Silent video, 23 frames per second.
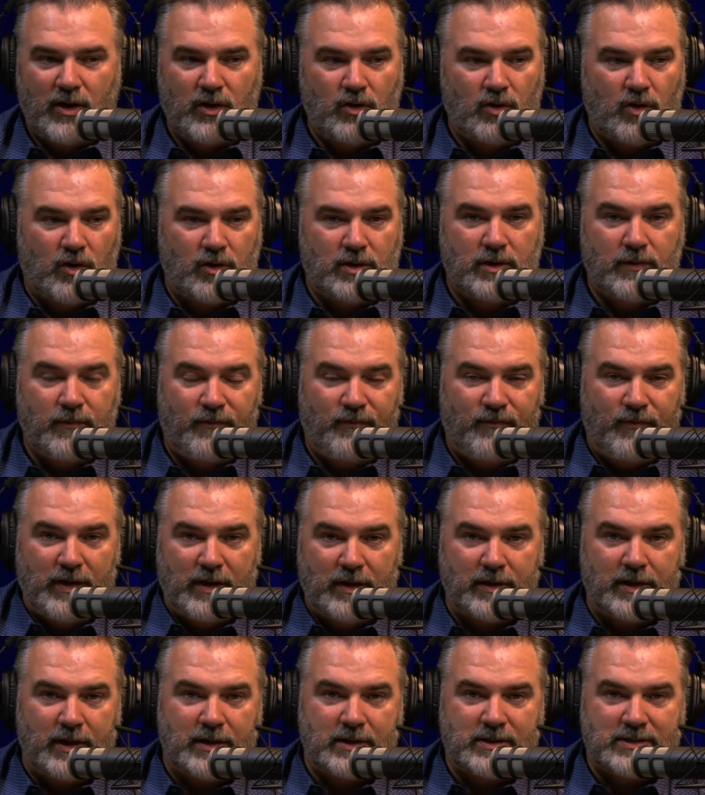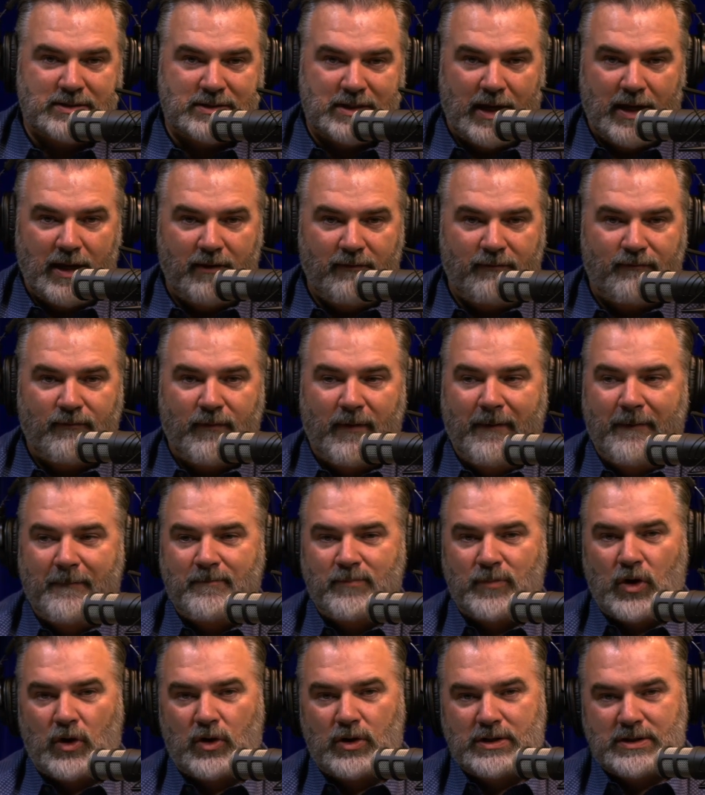Are you feeling safe?
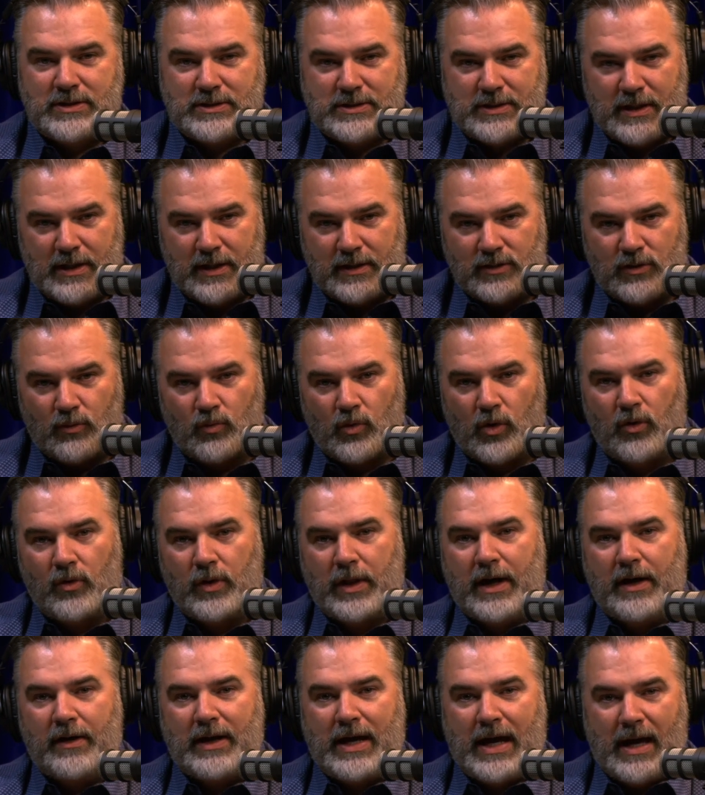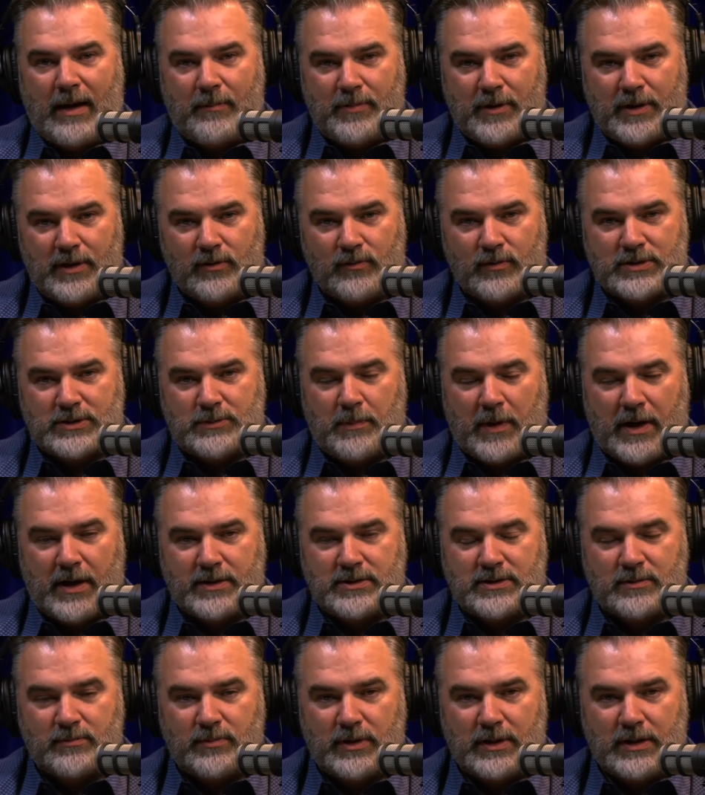Are you seeing the rollout happening
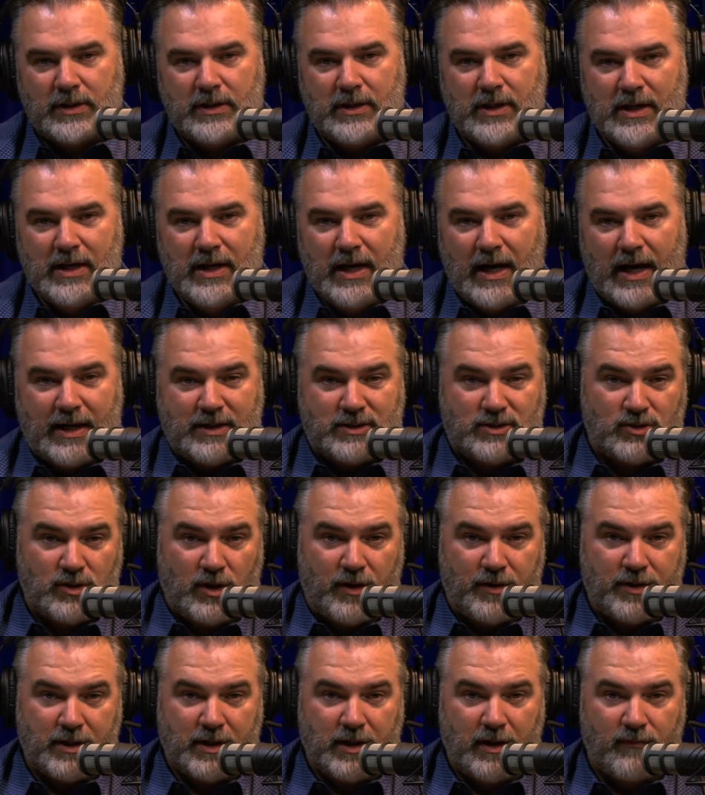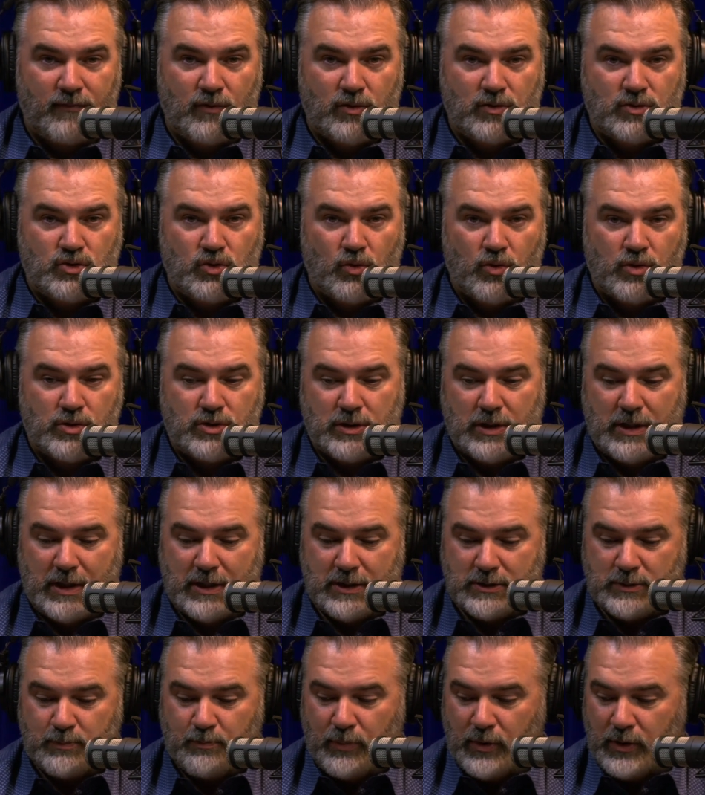responsibly? I saw the governor of Georgia
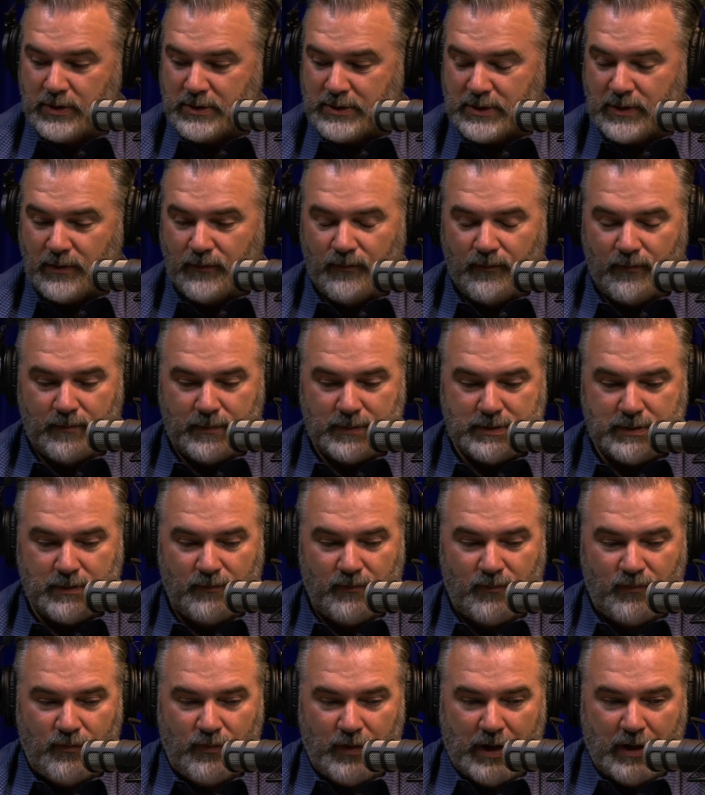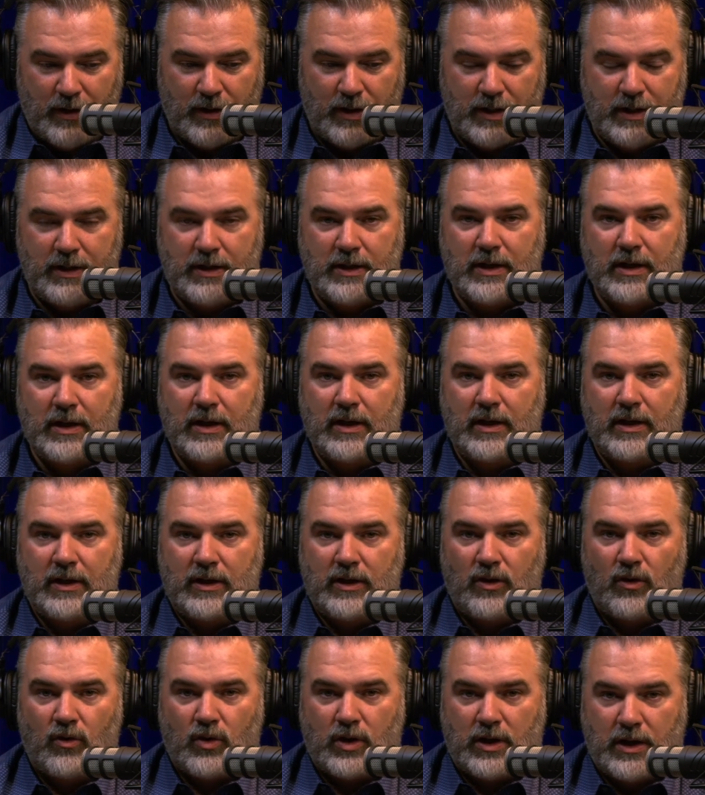has put some very, you
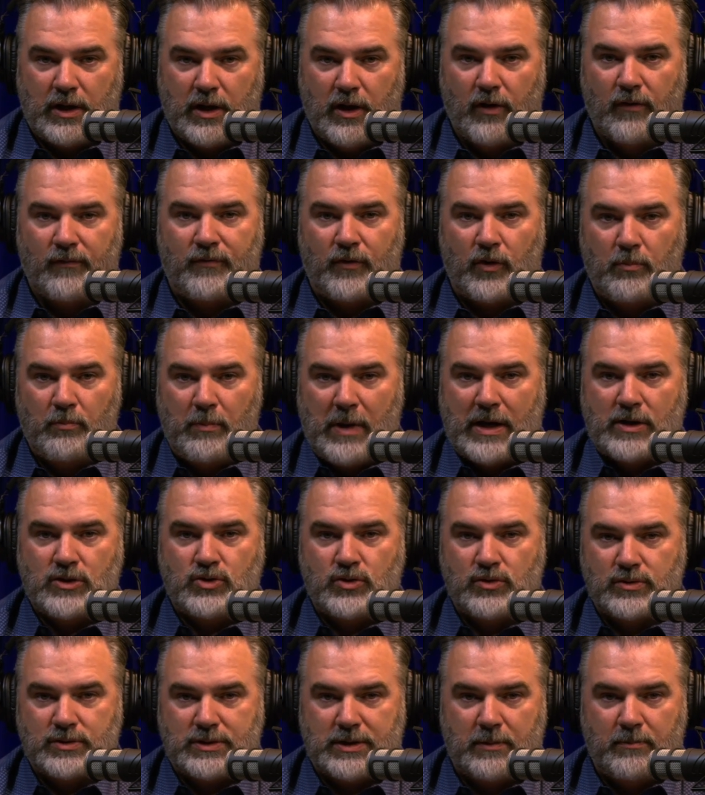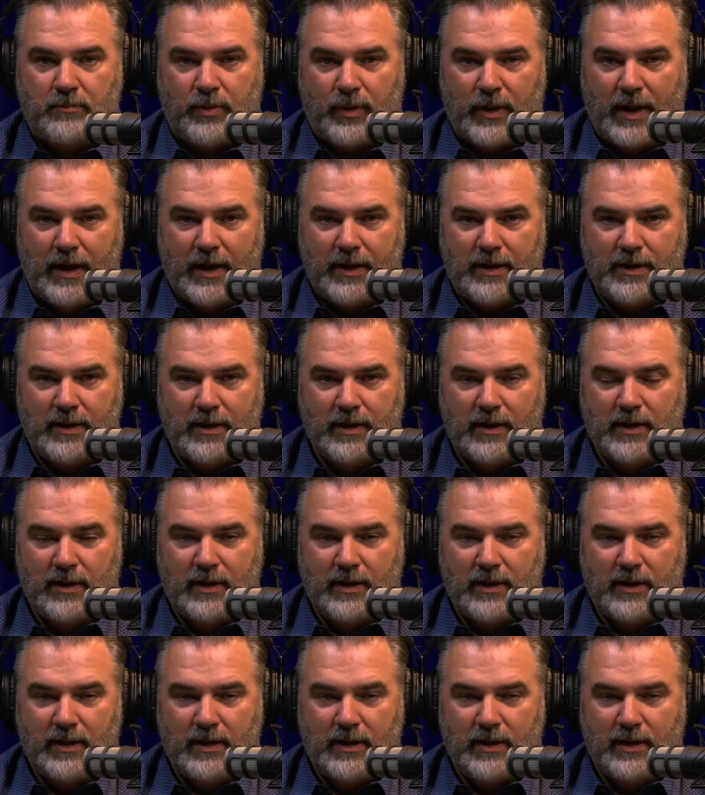know, careful measures in play.